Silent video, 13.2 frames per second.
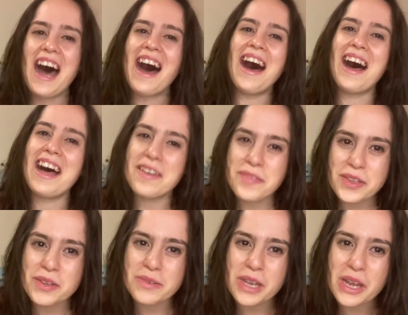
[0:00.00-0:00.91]
If
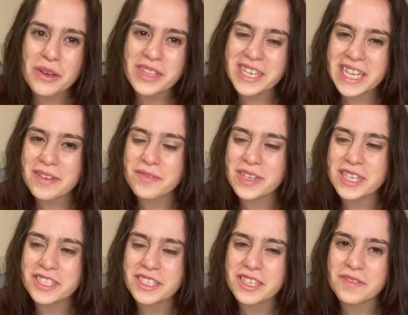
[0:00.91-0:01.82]
you know the
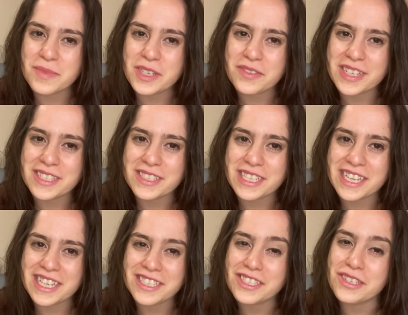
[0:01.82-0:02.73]
definition of
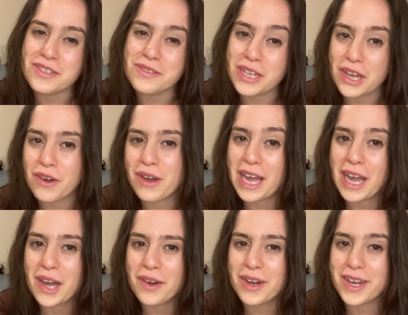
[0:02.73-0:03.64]
musings, you know
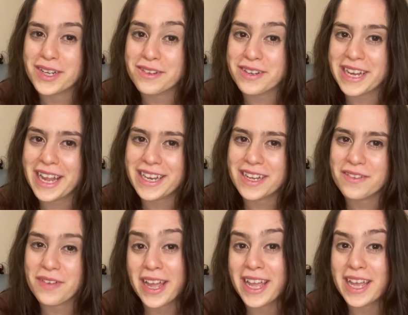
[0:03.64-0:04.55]
how
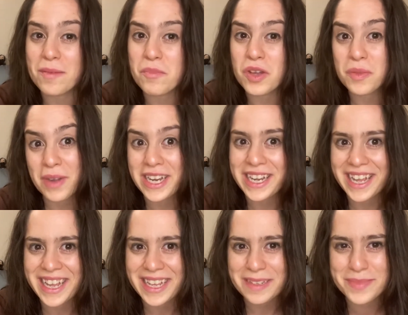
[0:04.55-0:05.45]
uncreative I am with my
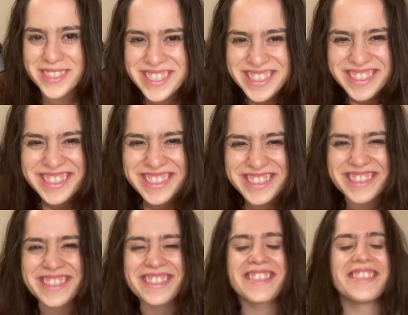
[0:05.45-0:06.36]
names.
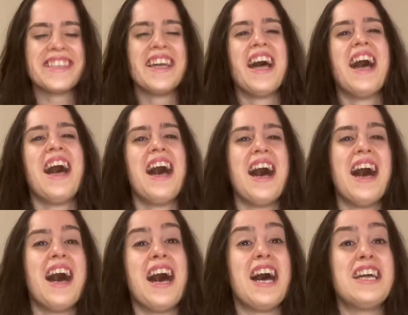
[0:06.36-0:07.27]

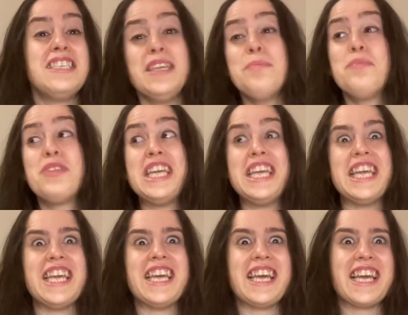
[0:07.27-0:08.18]
Deep
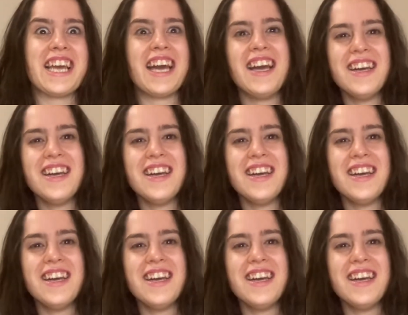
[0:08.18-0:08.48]
thinking.